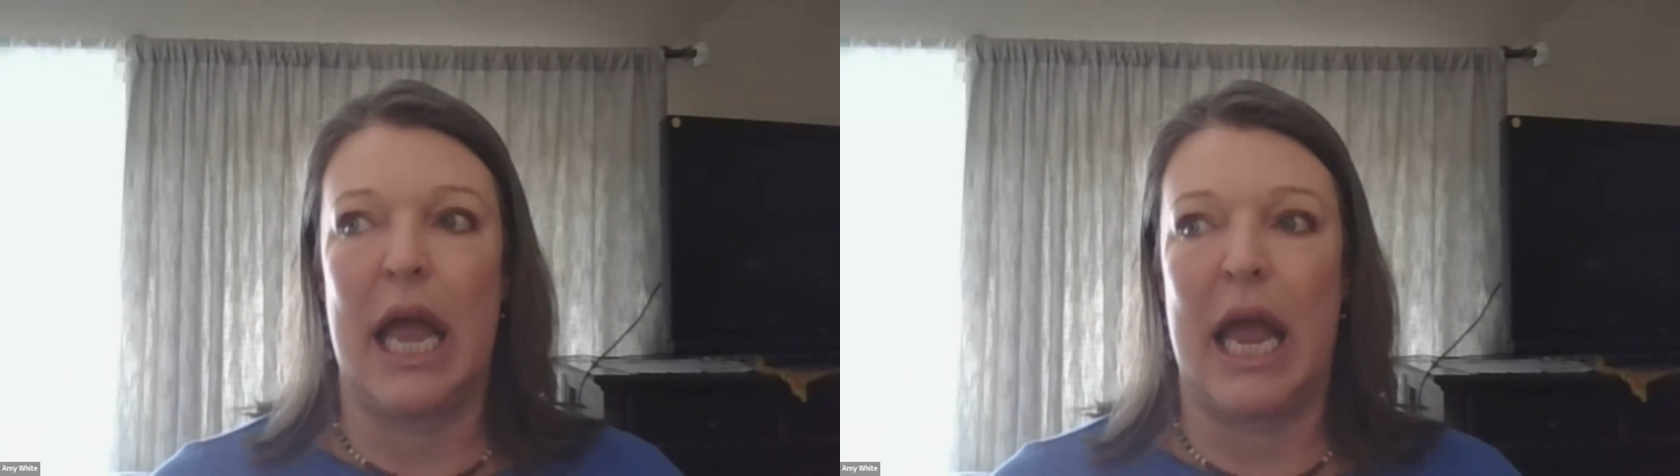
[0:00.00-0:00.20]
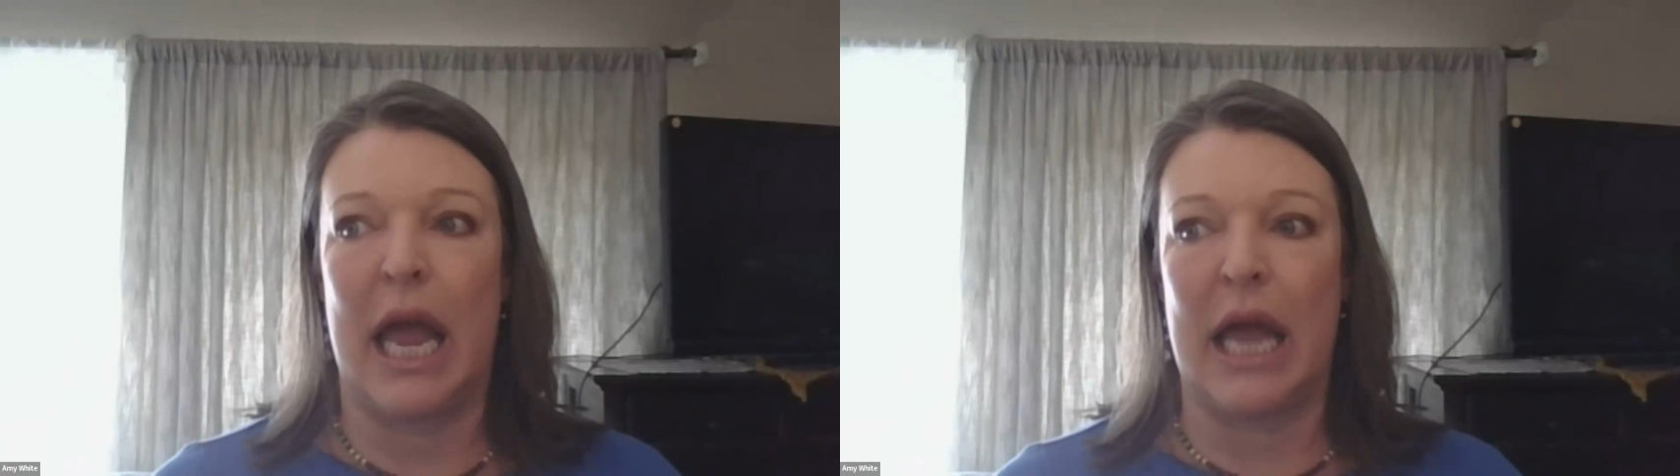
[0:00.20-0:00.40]

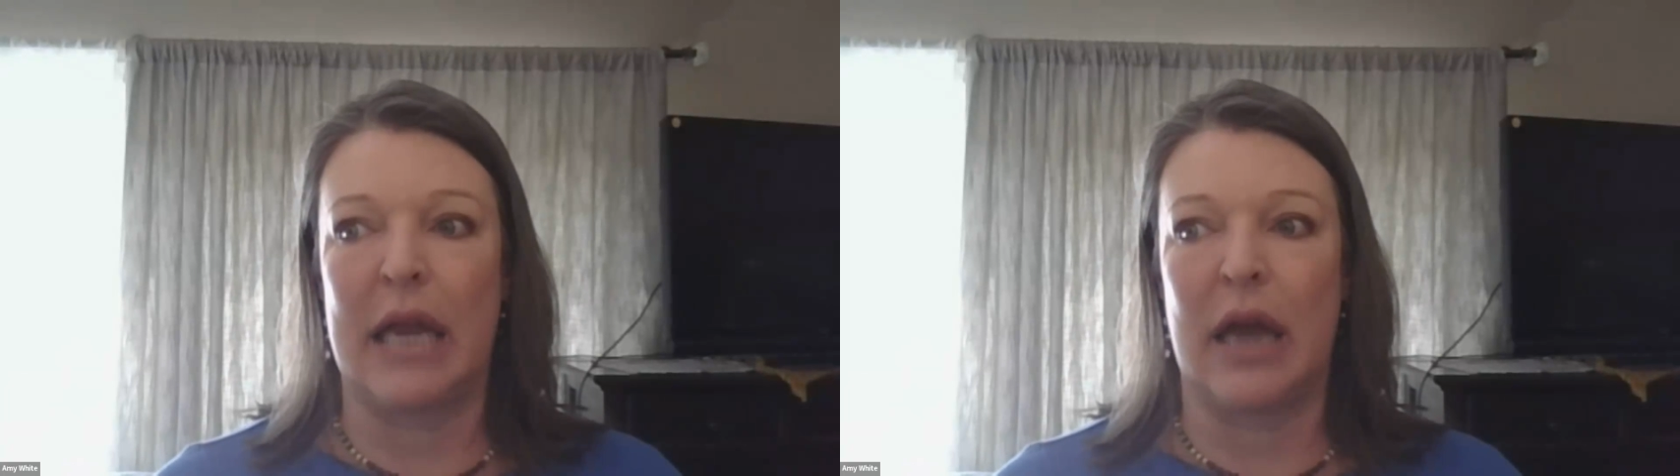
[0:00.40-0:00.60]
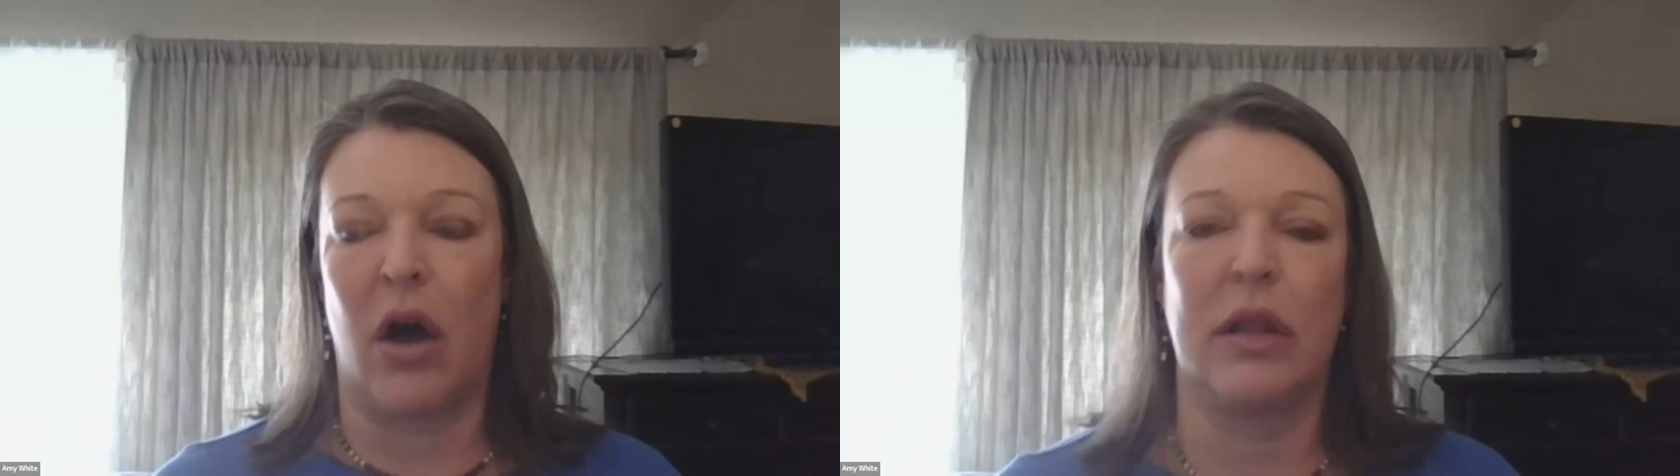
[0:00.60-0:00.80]

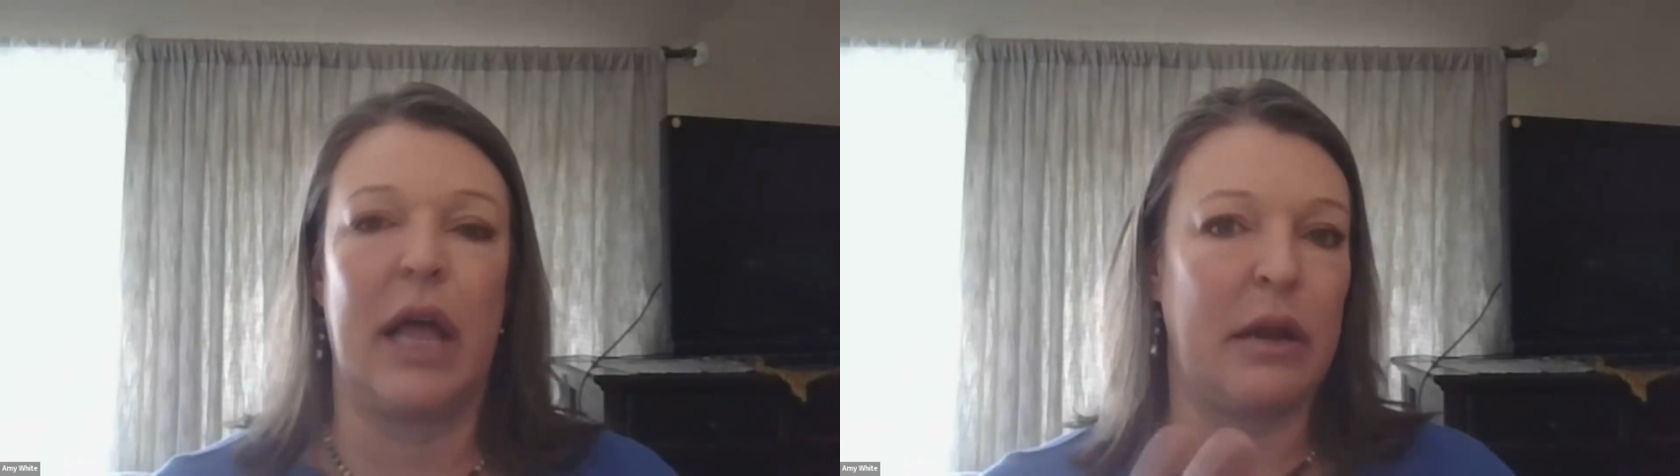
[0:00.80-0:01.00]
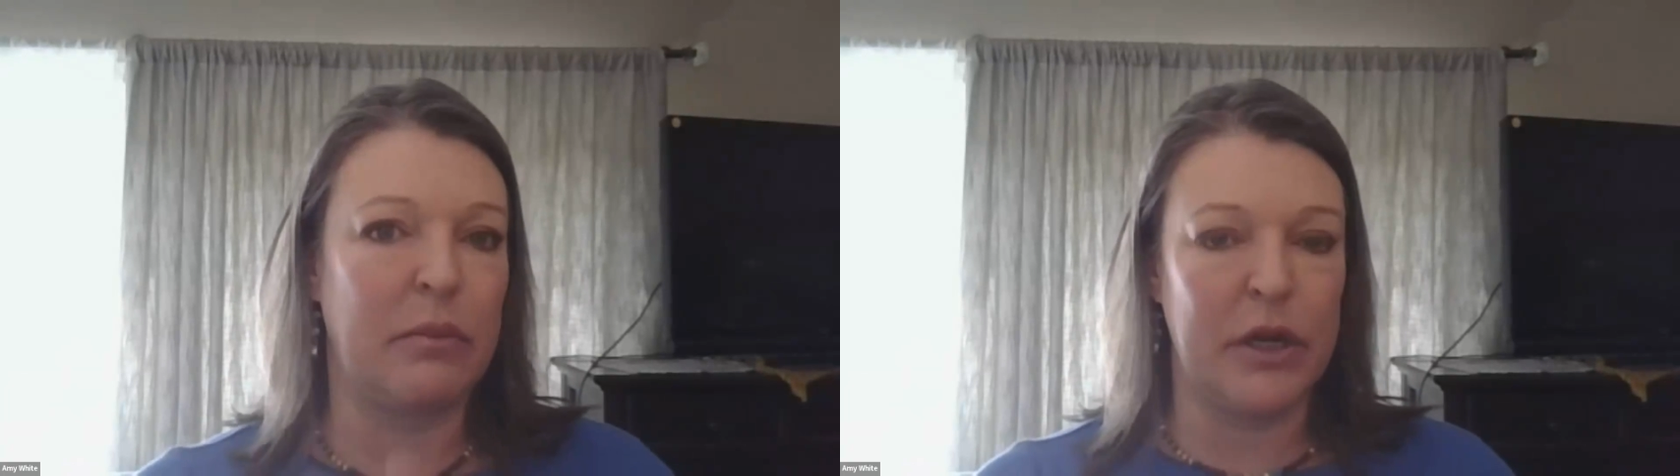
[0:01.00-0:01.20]
And I'll
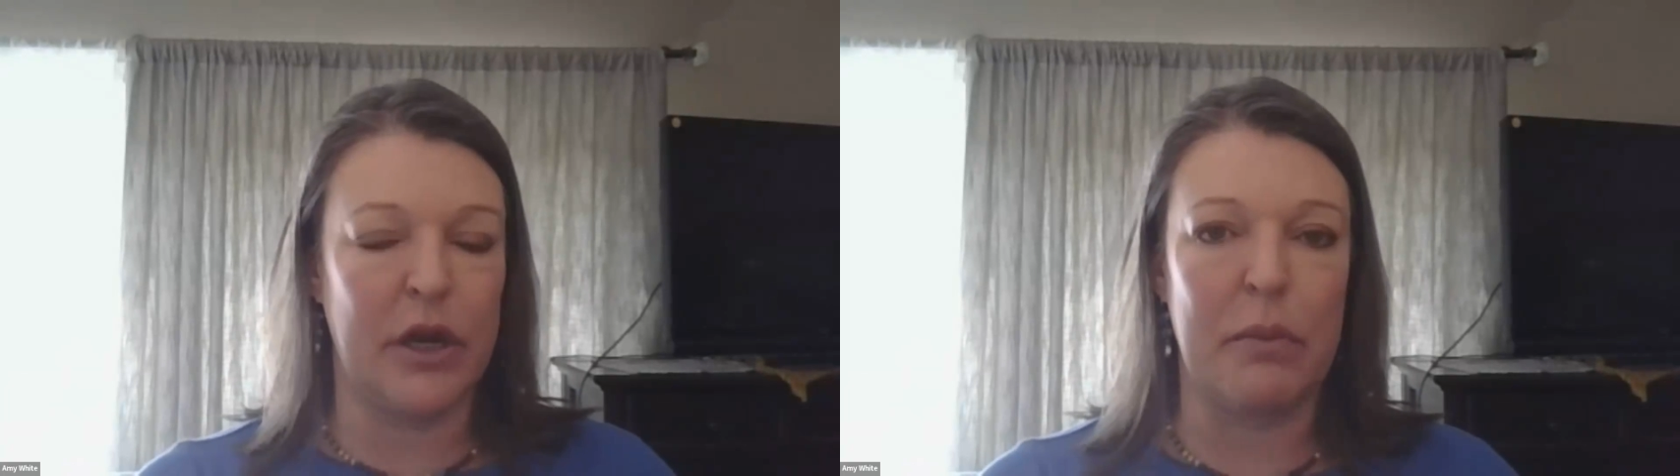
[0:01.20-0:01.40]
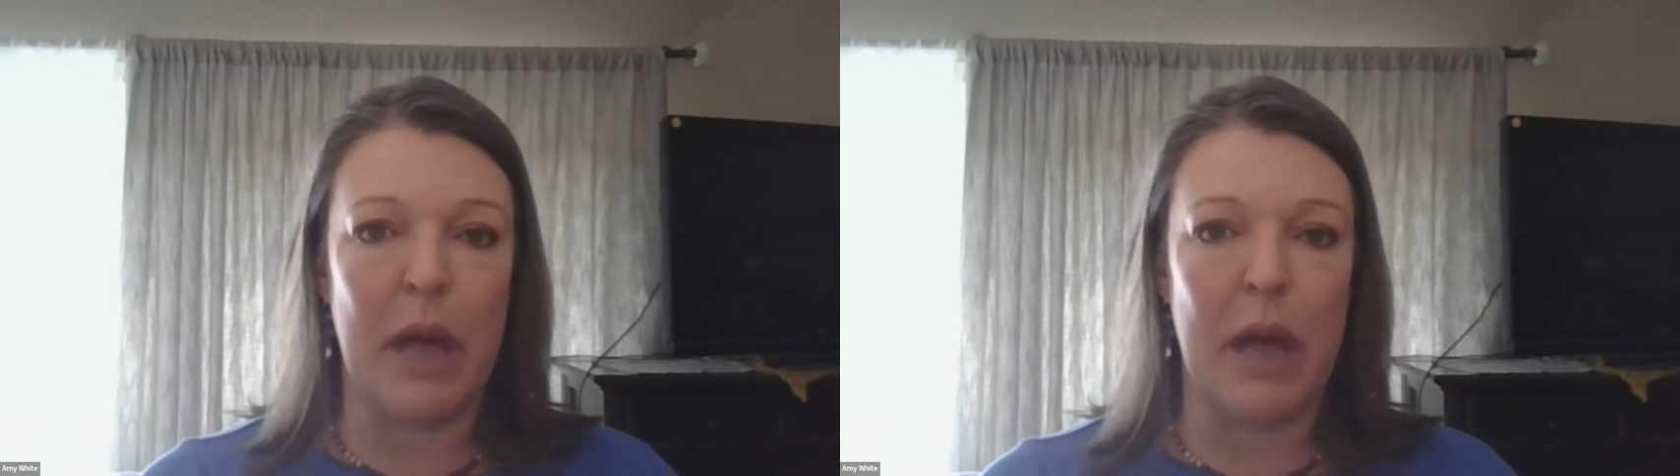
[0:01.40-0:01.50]
let, you know,